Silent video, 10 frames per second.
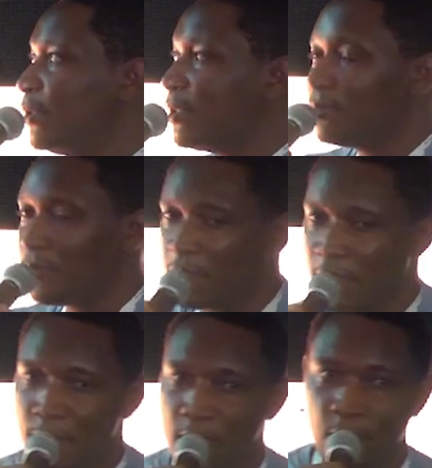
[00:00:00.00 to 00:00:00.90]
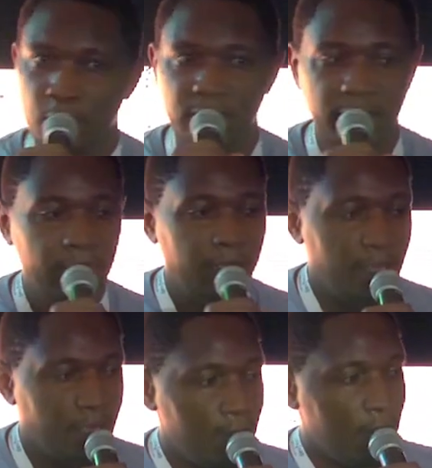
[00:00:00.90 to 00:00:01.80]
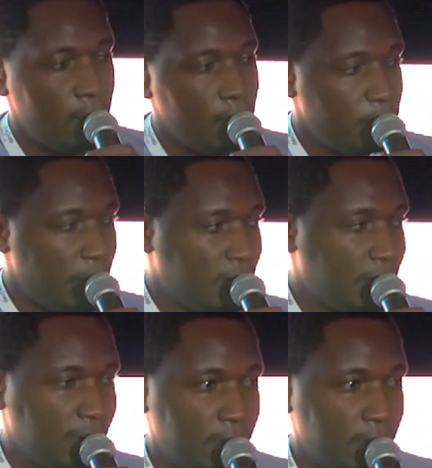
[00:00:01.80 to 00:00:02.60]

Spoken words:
I'm talking about, but